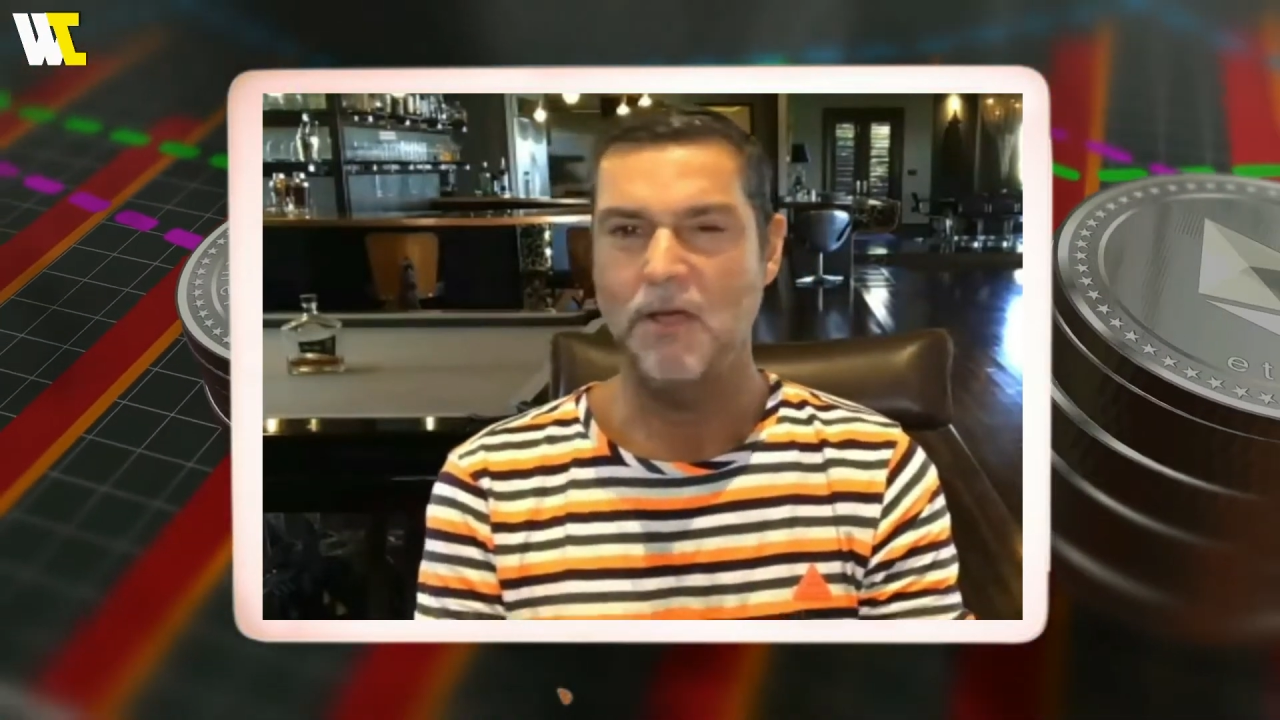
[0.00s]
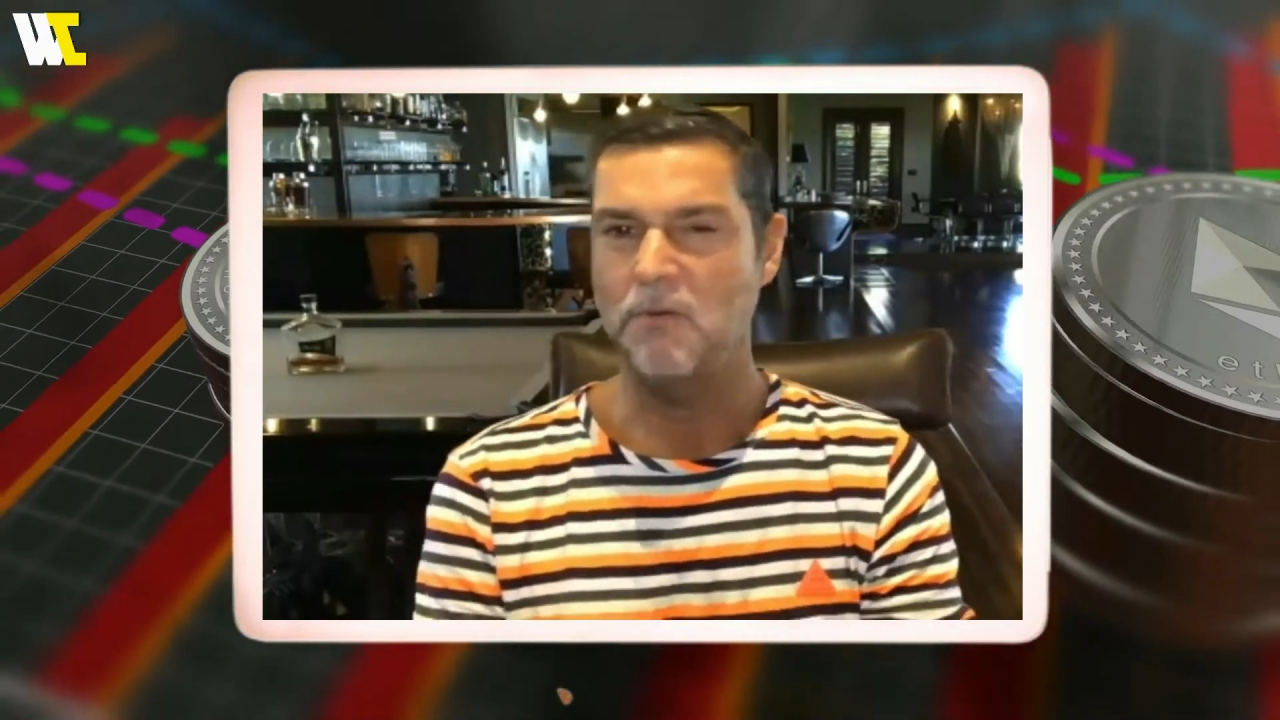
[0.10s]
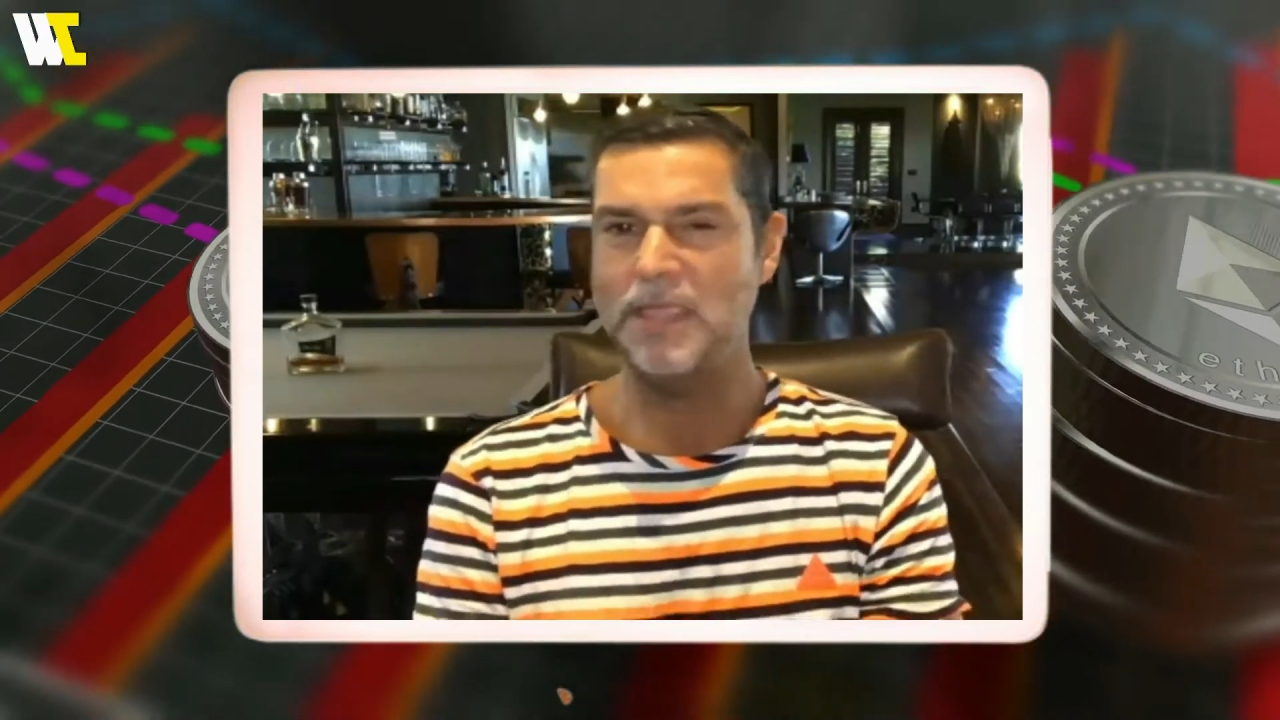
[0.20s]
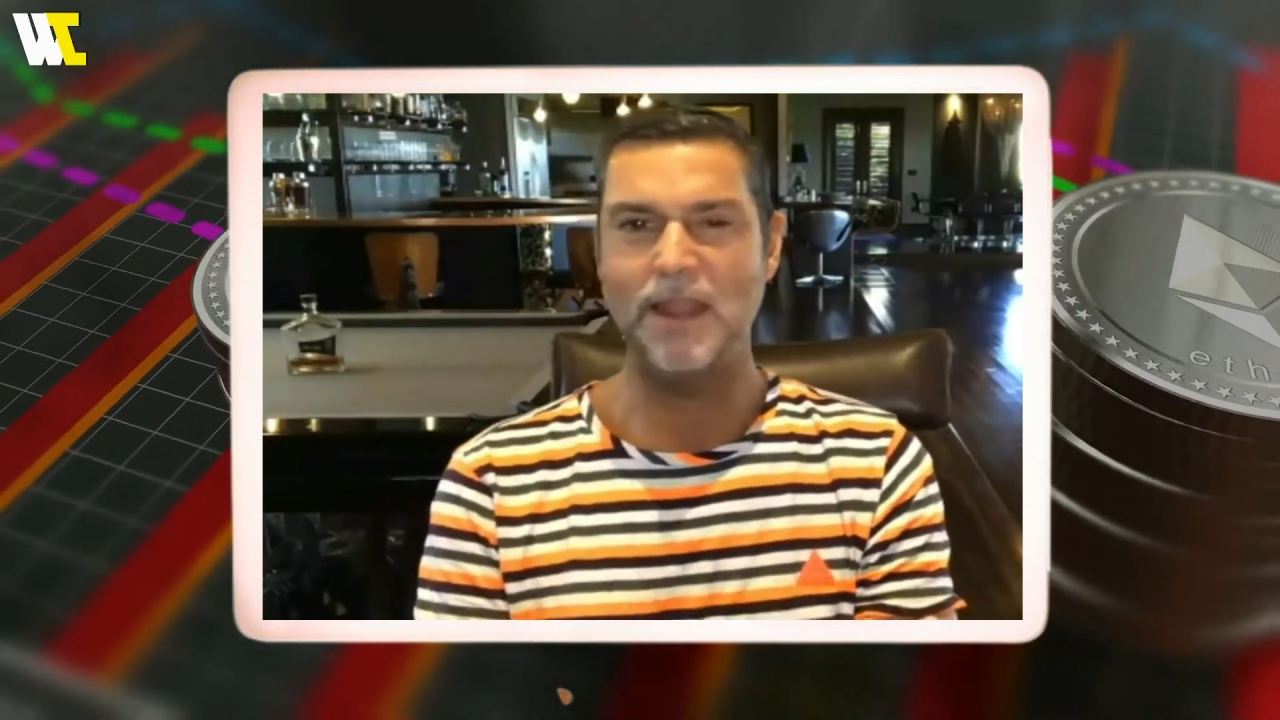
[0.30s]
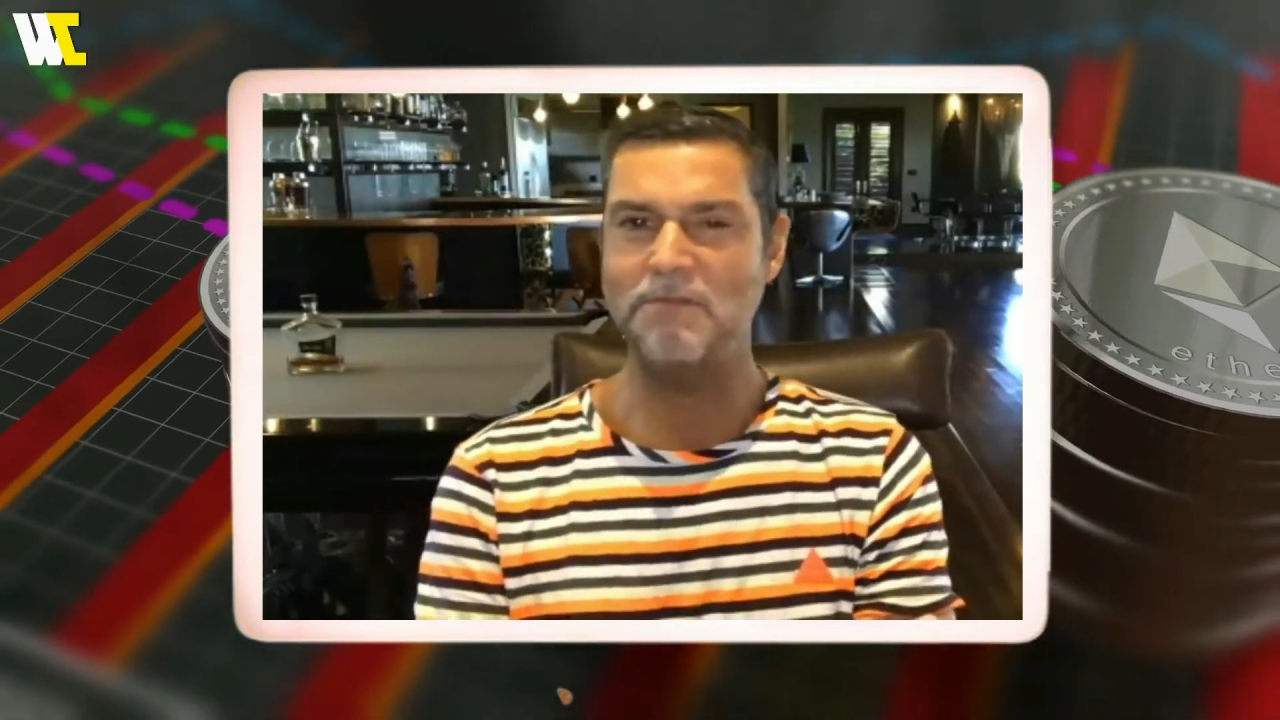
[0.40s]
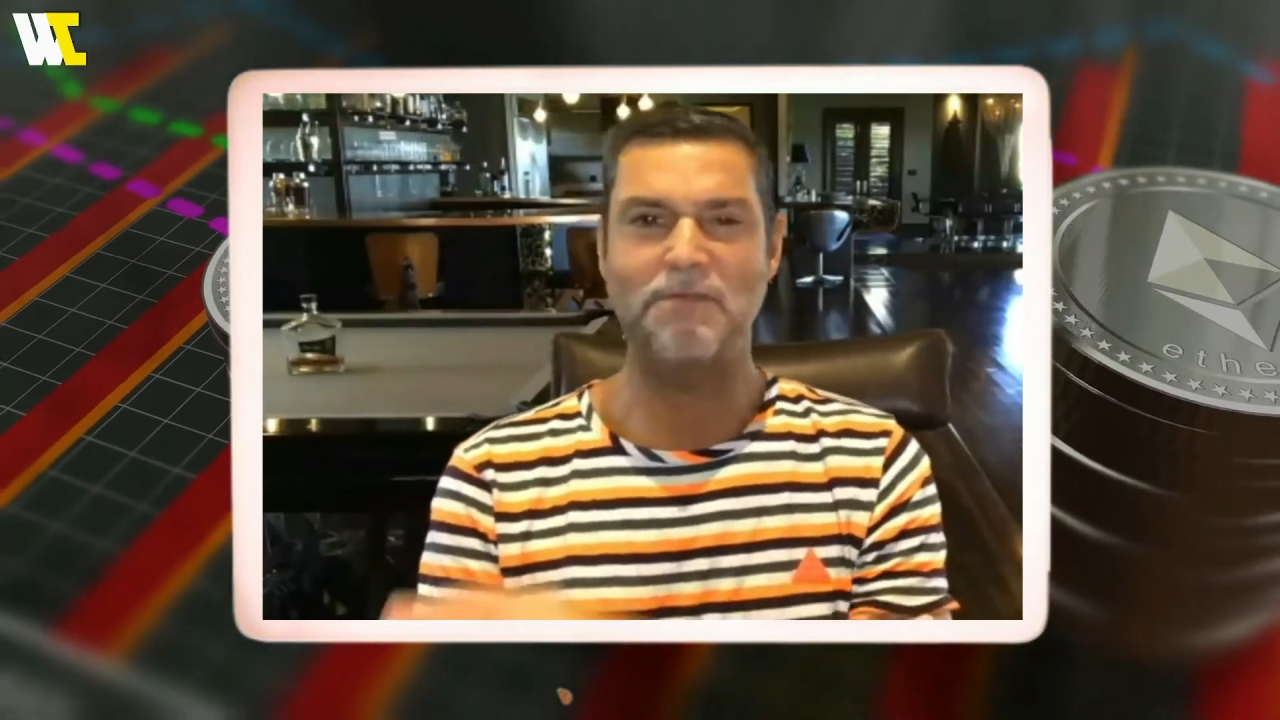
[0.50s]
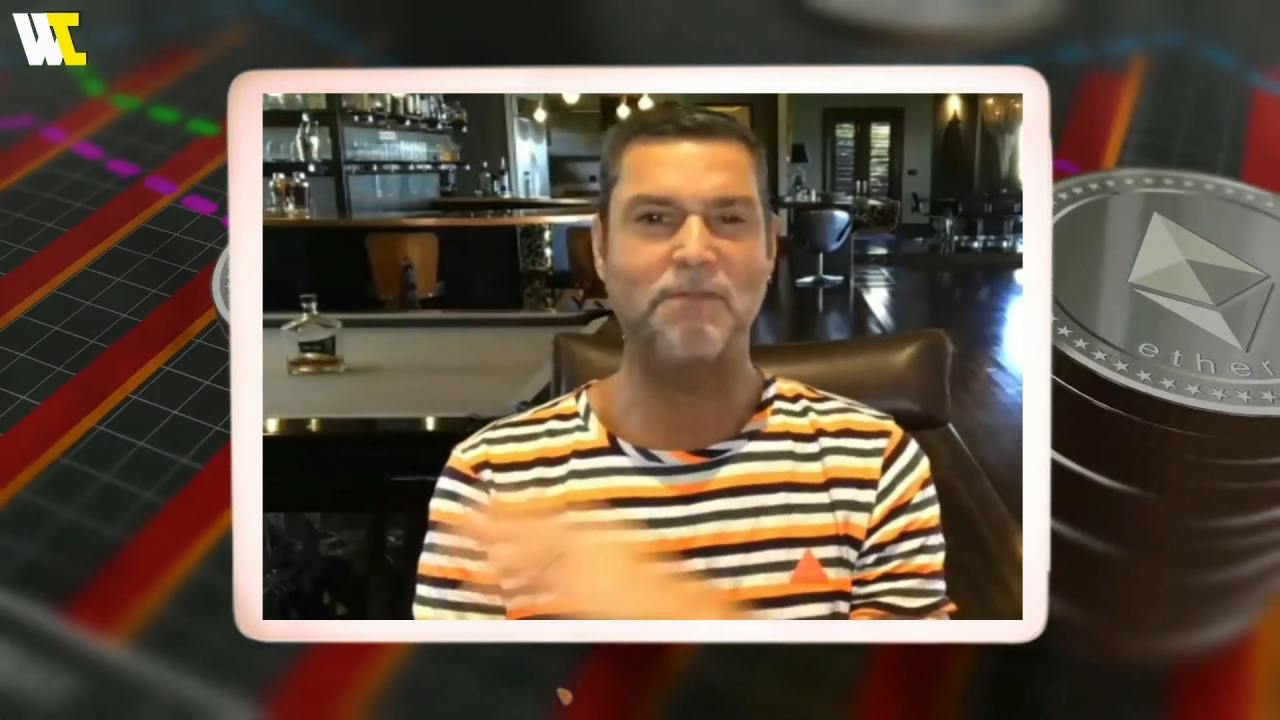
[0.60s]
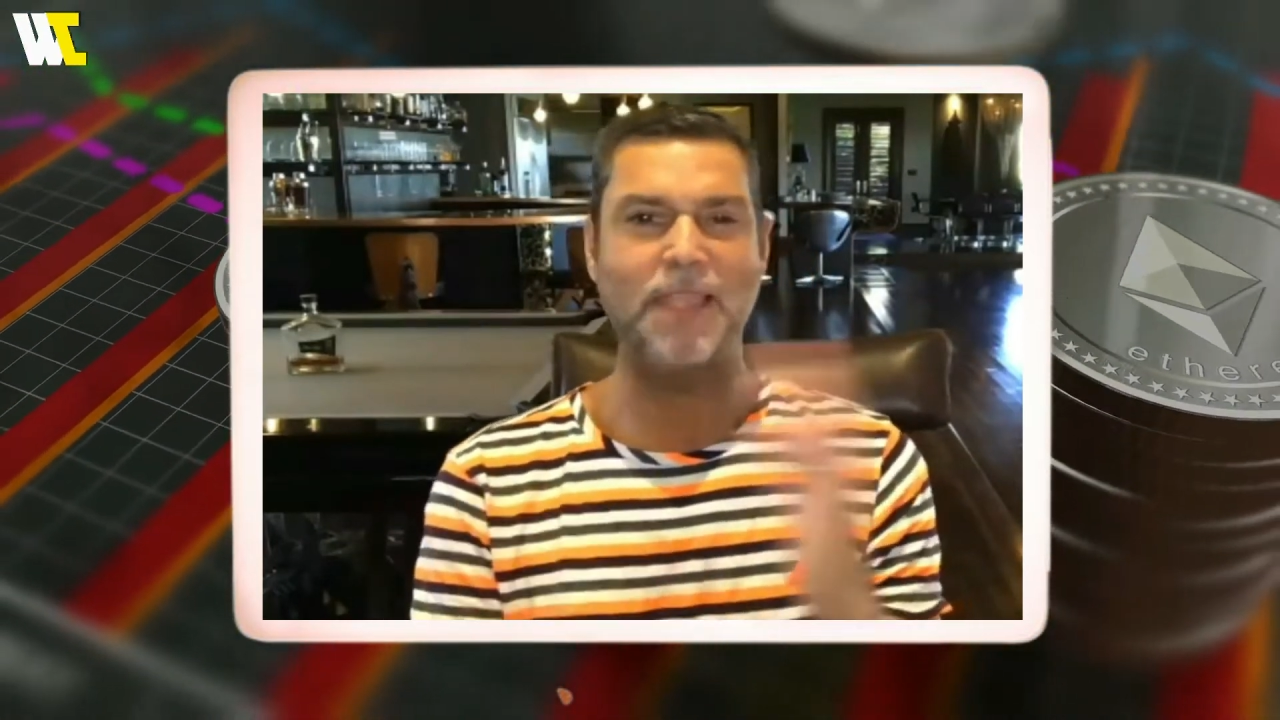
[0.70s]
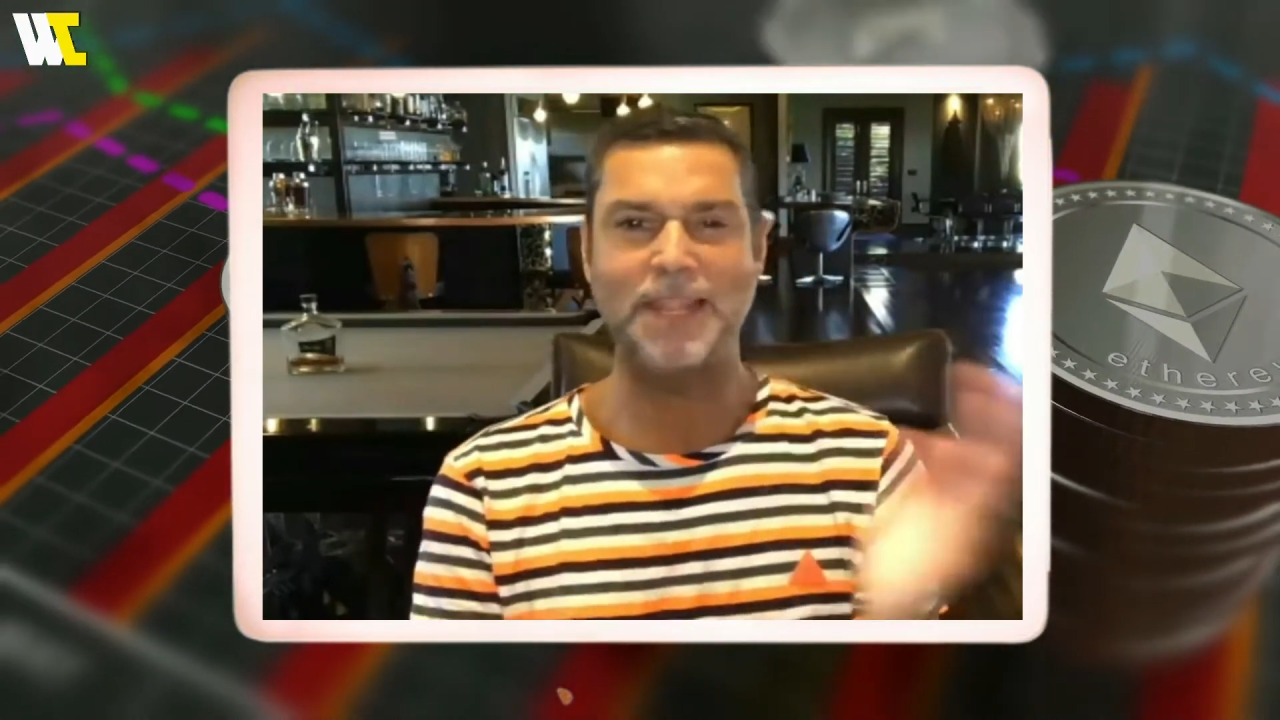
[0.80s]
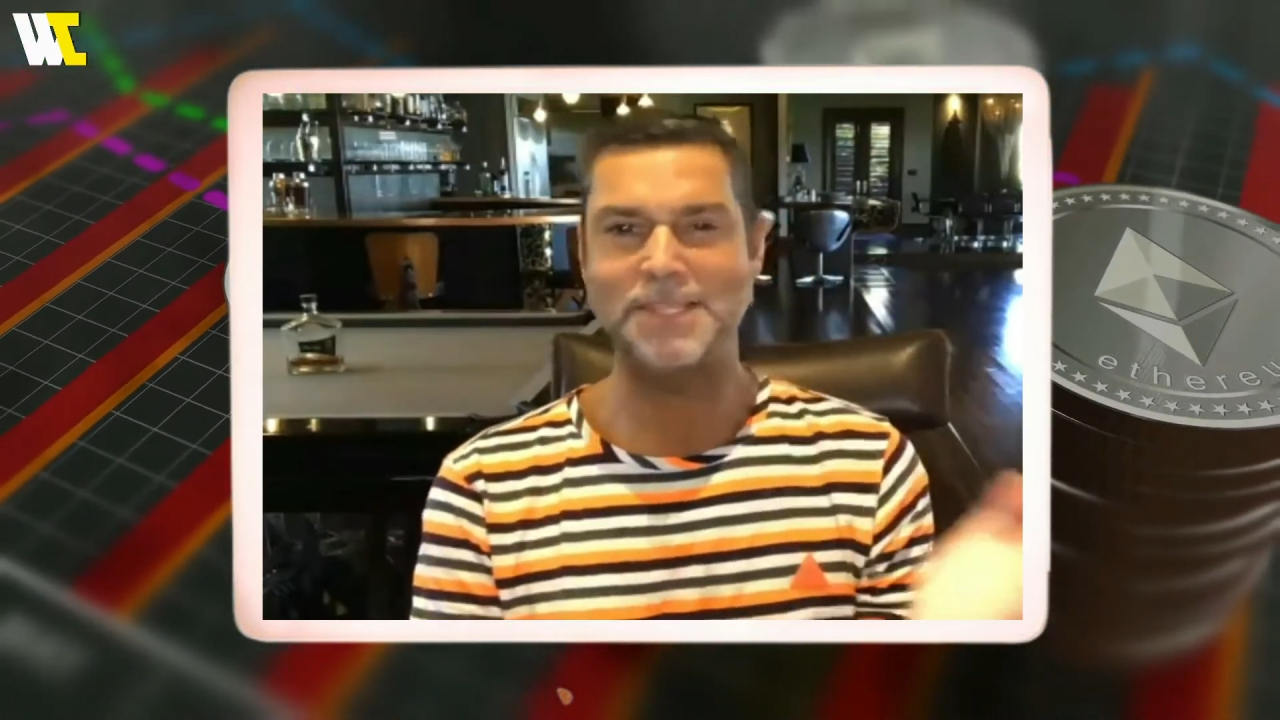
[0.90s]
We kind of
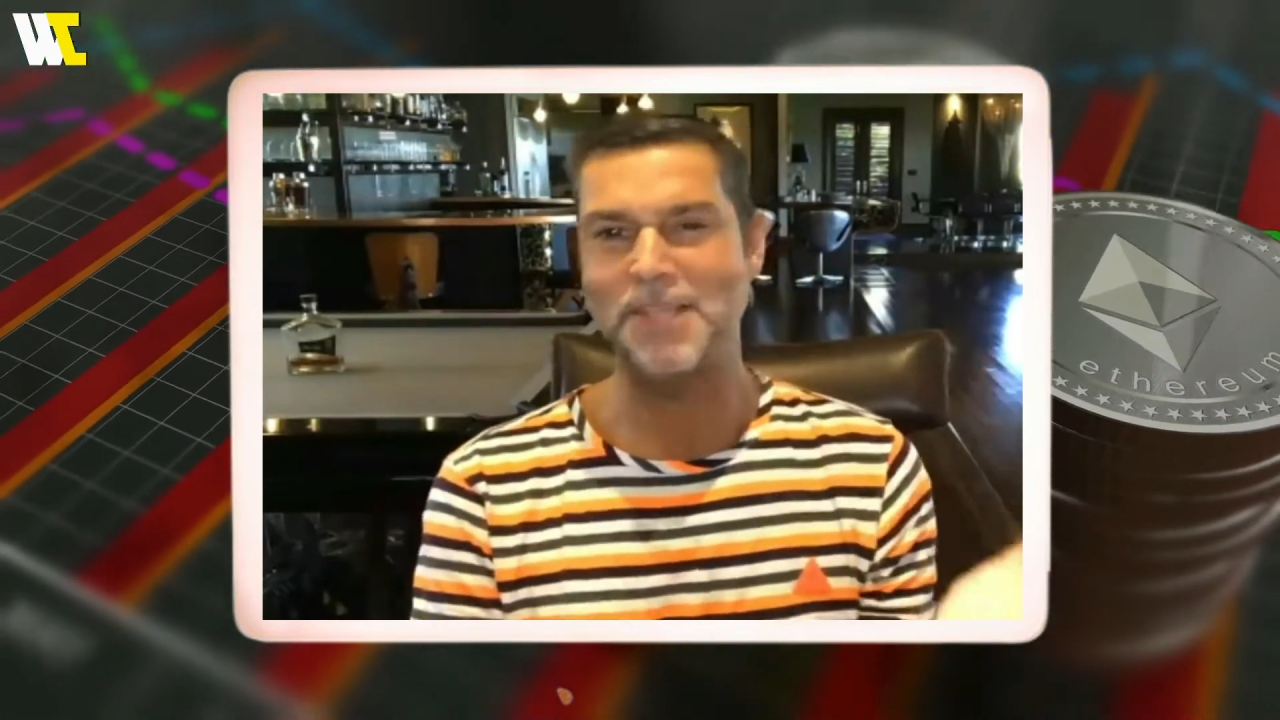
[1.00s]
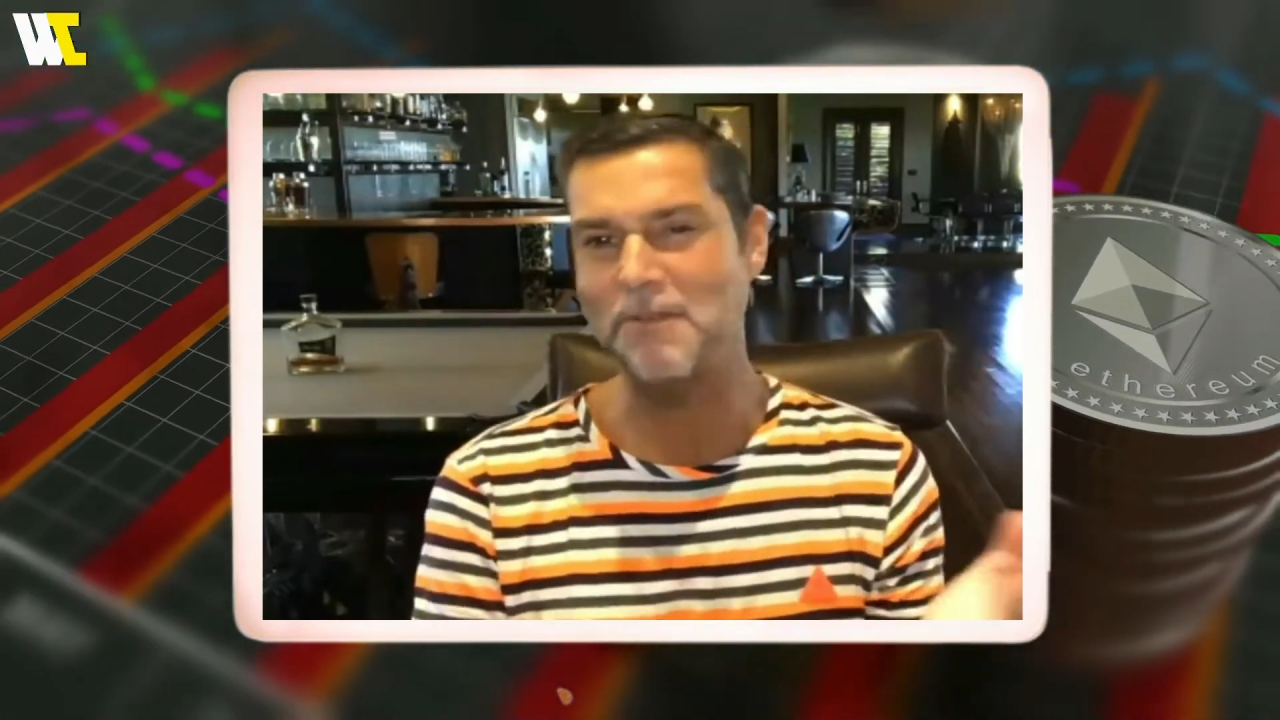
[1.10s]
flicked